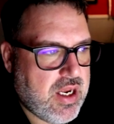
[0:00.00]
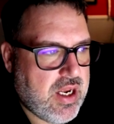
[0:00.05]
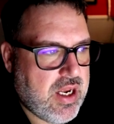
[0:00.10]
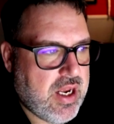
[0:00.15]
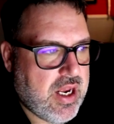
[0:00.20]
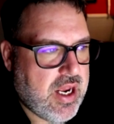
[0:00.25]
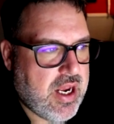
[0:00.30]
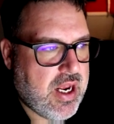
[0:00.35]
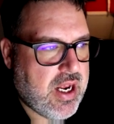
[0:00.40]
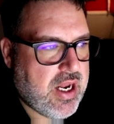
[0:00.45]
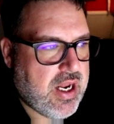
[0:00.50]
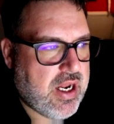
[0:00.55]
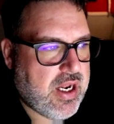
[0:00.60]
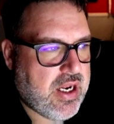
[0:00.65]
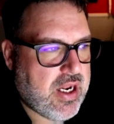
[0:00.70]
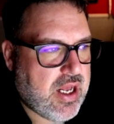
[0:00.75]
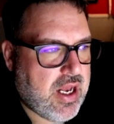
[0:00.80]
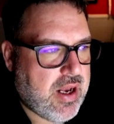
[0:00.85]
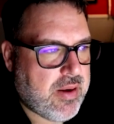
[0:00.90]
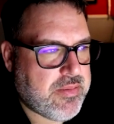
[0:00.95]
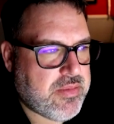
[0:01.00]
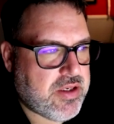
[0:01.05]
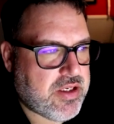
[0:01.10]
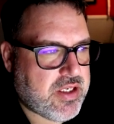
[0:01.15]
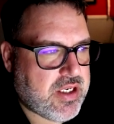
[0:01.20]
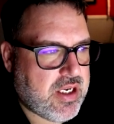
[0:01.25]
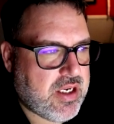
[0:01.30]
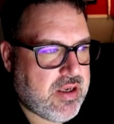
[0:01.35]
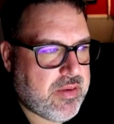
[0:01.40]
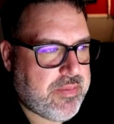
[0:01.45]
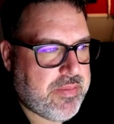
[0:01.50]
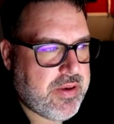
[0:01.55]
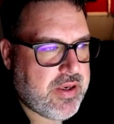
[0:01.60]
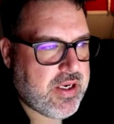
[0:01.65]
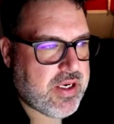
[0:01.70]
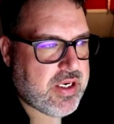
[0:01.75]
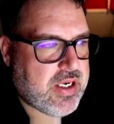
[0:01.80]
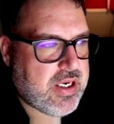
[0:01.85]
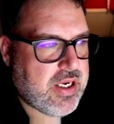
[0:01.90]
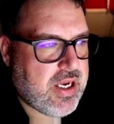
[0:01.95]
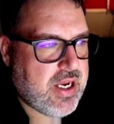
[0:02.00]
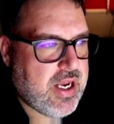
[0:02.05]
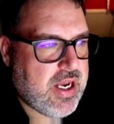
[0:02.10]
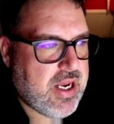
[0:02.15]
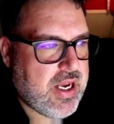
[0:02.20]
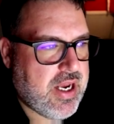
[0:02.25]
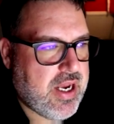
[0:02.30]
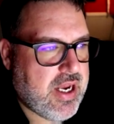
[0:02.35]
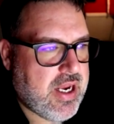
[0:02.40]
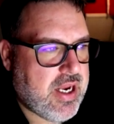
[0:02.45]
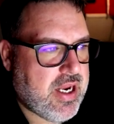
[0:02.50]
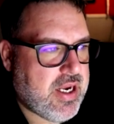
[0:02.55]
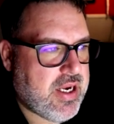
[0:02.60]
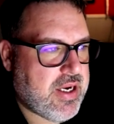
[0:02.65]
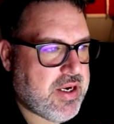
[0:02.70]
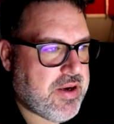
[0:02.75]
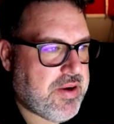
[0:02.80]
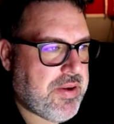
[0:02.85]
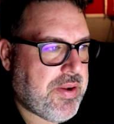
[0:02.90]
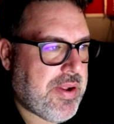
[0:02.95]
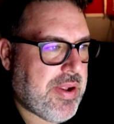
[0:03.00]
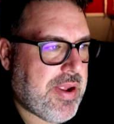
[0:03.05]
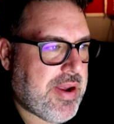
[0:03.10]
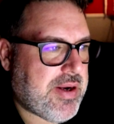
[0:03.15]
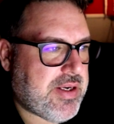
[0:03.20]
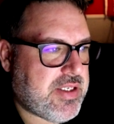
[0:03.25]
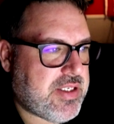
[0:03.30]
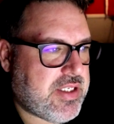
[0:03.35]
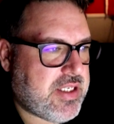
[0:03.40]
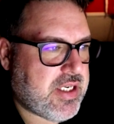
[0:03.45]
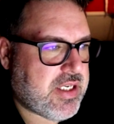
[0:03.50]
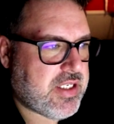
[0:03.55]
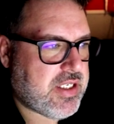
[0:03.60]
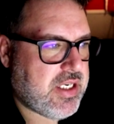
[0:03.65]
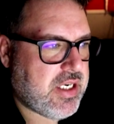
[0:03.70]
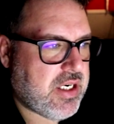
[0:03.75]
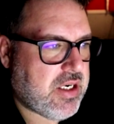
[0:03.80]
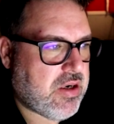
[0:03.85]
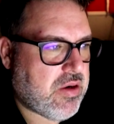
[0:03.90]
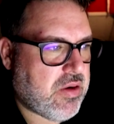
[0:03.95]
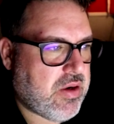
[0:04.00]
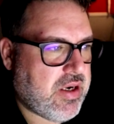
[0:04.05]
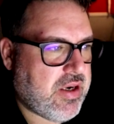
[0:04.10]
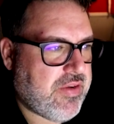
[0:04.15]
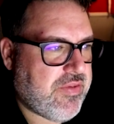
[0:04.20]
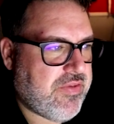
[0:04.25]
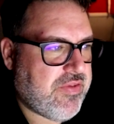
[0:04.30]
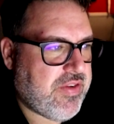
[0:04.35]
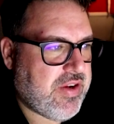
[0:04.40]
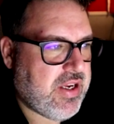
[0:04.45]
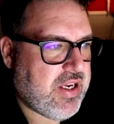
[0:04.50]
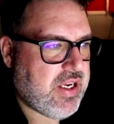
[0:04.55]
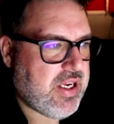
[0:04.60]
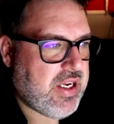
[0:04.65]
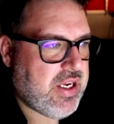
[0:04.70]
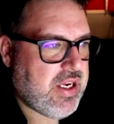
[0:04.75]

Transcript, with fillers: And I'm just going to pick a 60 degree V.